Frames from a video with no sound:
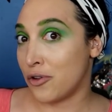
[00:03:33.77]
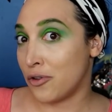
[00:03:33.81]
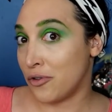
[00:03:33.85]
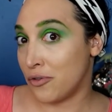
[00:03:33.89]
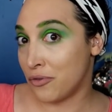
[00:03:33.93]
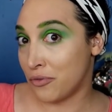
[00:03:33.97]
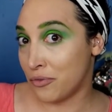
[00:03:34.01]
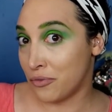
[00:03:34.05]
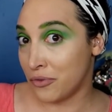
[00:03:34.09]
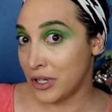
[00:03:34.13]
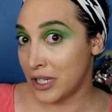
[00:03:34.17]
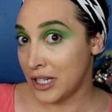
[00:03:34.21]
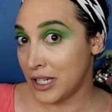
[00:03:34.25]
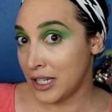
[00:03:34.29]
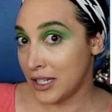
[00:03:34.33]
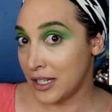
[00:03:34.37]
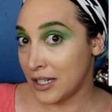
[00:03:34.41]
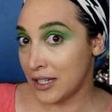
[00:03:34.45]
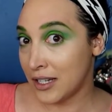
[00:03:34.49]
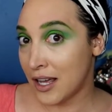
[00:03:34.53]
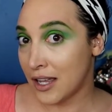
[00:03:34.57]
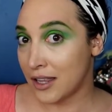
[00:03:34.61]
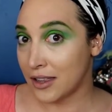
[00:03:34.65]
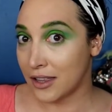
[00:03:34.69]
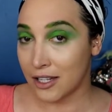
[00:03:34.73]

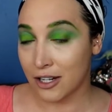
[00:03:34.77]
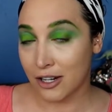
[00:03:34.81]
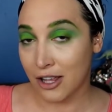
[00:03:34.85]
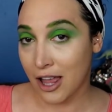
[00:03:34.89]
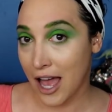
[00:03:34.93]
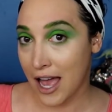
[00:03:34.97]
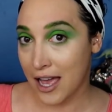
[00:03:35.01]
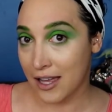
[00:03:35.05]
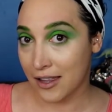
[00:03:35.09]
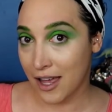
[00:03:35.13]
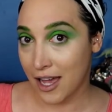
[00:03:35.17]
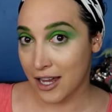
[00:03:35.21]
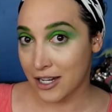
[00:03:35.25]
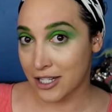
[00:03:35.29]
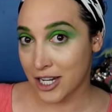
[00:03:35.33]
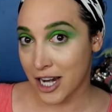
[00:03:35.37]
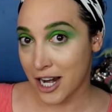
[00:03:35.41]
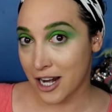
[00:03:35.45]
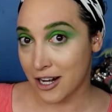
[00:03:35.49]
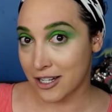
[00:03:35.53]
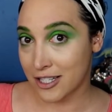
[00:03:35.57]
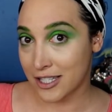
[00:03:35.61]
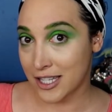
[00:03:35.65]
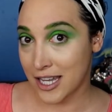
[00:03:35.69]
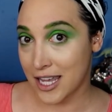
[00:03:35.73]
green little eyelash
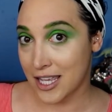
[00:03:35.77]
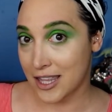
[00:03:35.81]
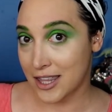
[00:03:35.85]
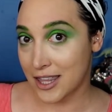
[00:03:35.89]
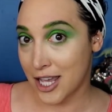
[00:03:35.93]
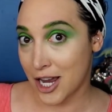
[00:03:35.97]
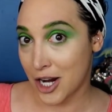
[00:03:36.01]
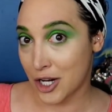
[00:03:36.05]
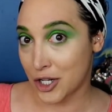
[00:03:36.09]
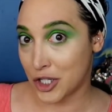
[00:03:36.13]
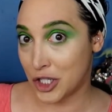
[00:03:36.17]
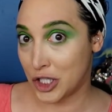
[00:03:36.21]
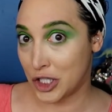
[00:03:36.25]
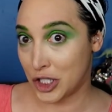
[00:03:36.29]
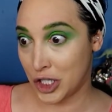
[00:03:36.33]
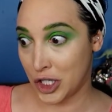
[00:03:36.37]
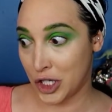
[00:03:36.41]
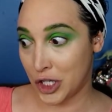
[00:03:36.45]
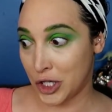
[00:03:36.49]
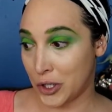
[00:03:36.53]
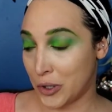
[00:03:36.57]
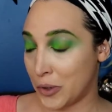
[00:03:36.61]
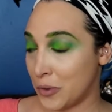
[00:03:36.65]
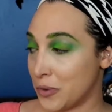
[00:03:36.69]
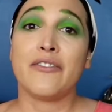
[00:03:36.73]
hairs in there
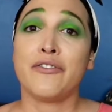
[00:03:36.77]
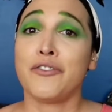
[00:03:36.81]
too.